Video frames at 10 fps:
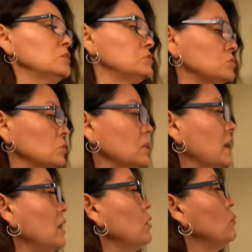So
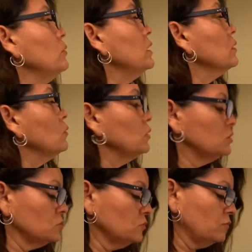now we are going
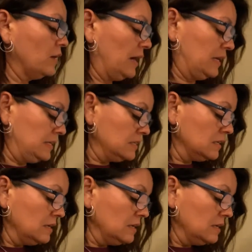to find